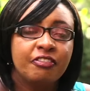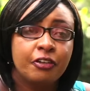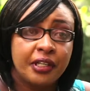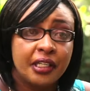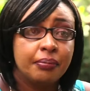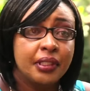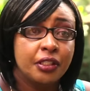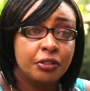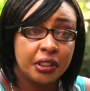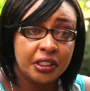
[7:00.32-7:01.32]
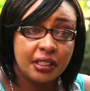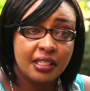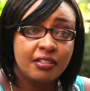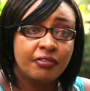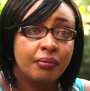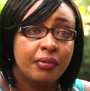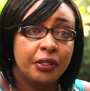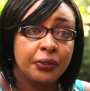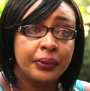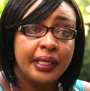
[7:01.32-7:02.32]
foreign pediatricians from
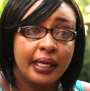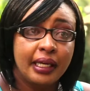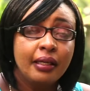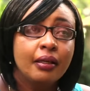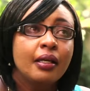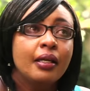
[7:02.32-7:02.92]
the UK.